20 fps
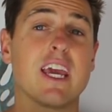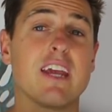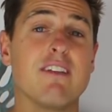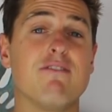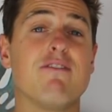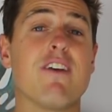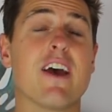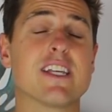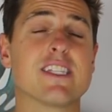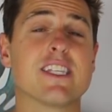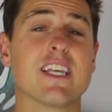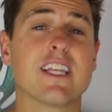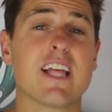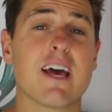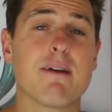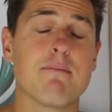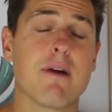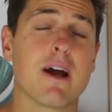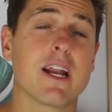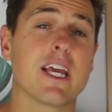investing
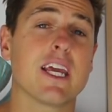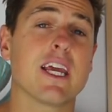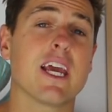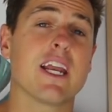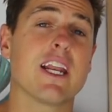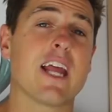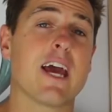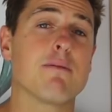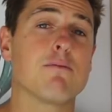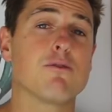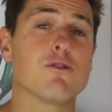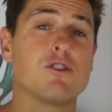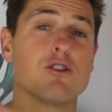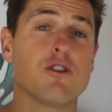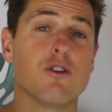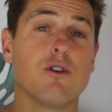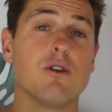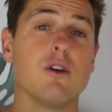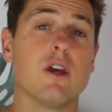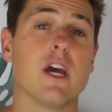that money enables
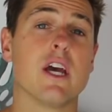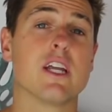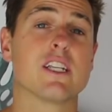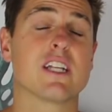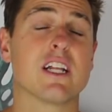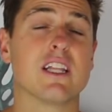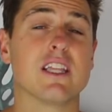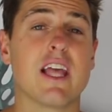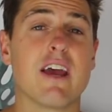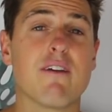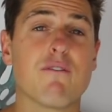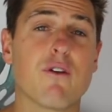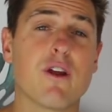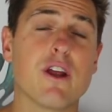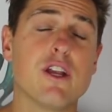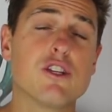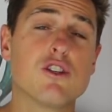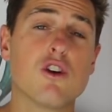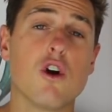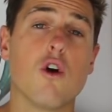you to
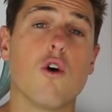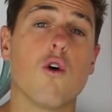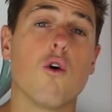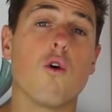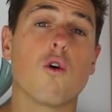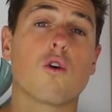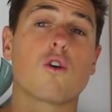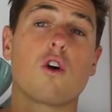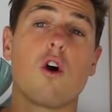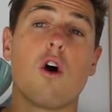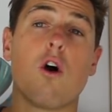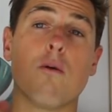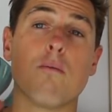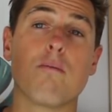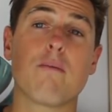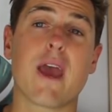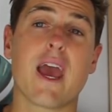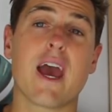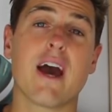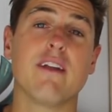leverage or
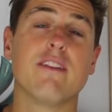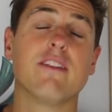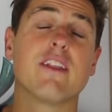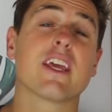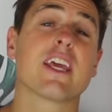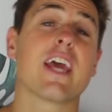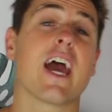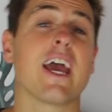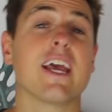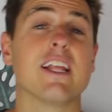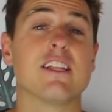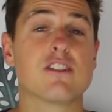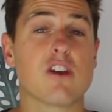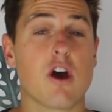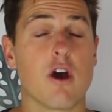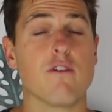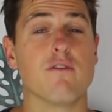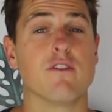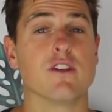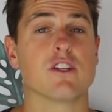compound the gains
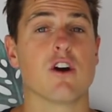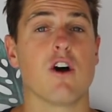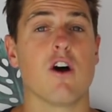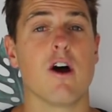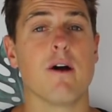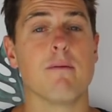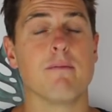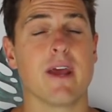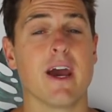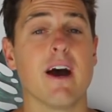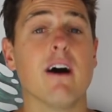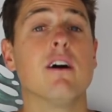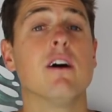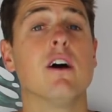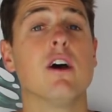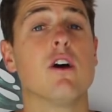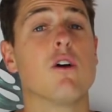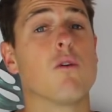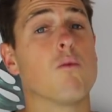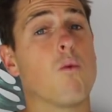over time.
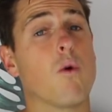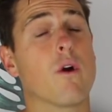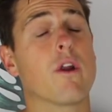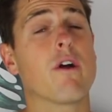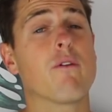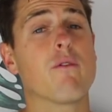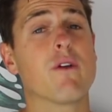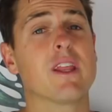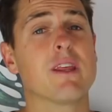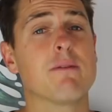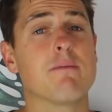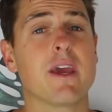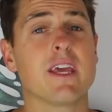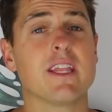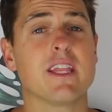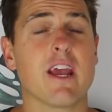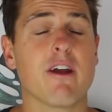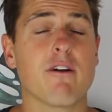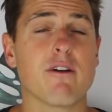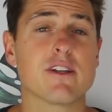Now, what I really
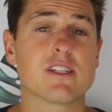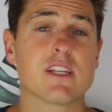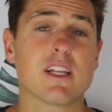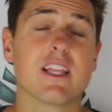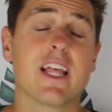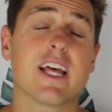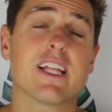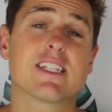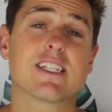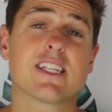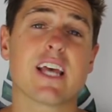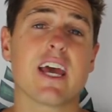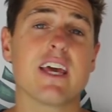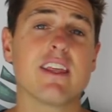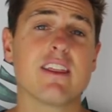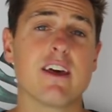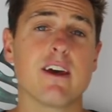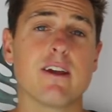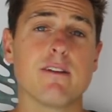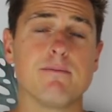mean there is, let's
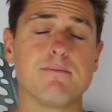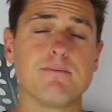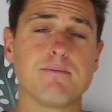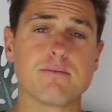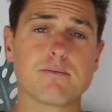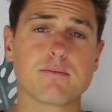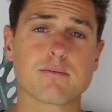say that